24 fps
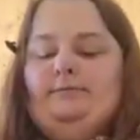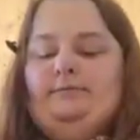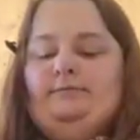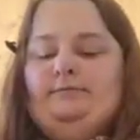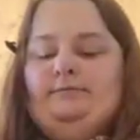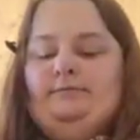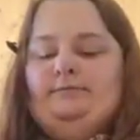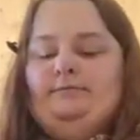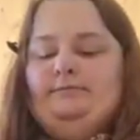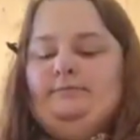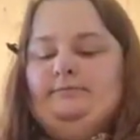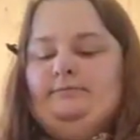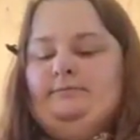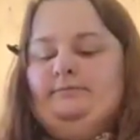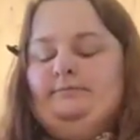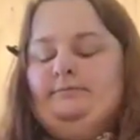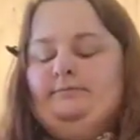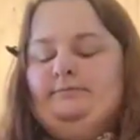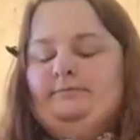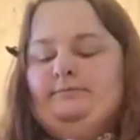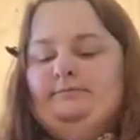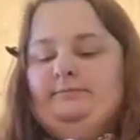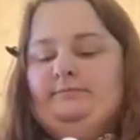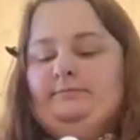
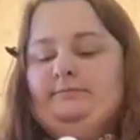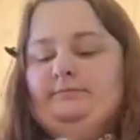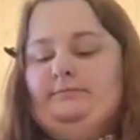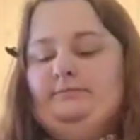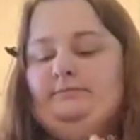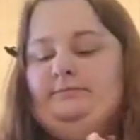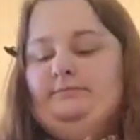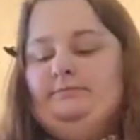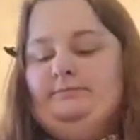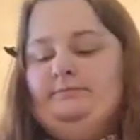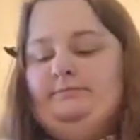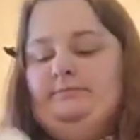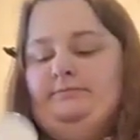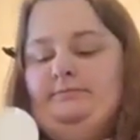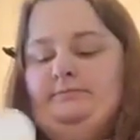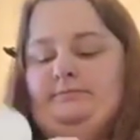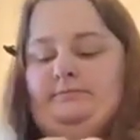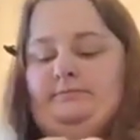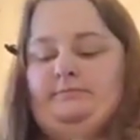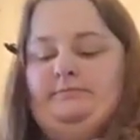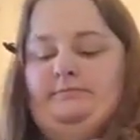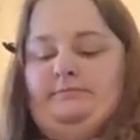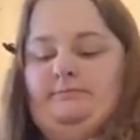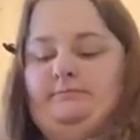
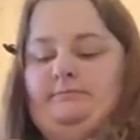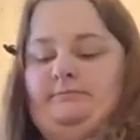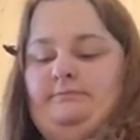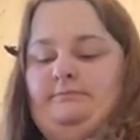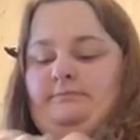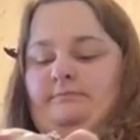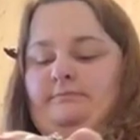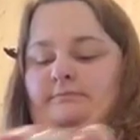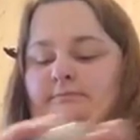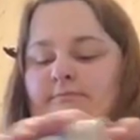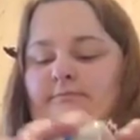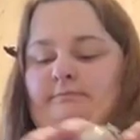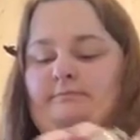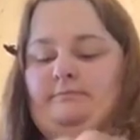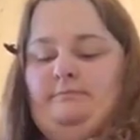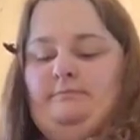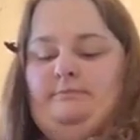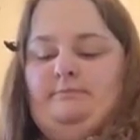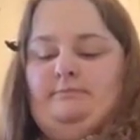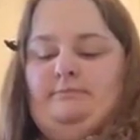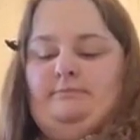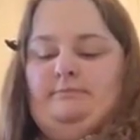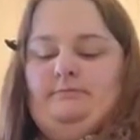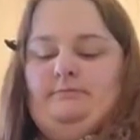
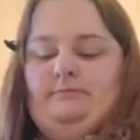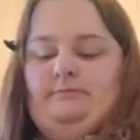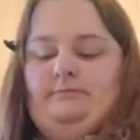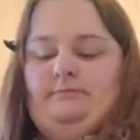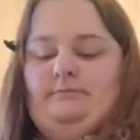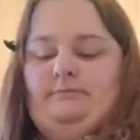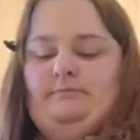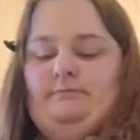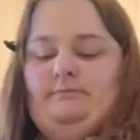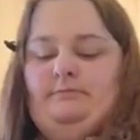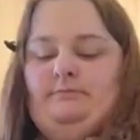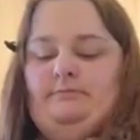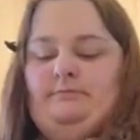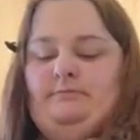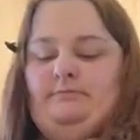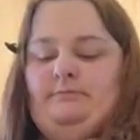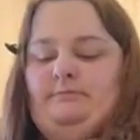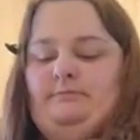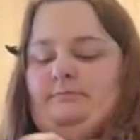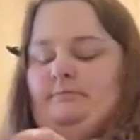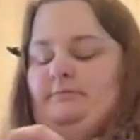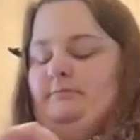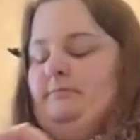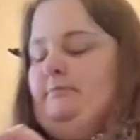
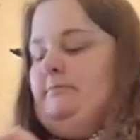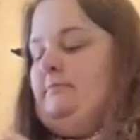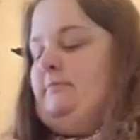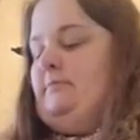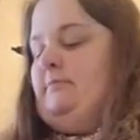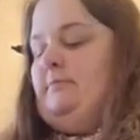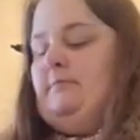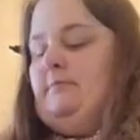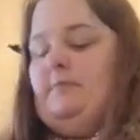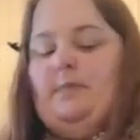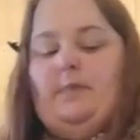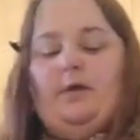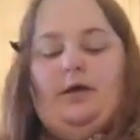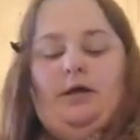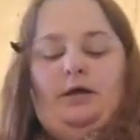Nothing is said.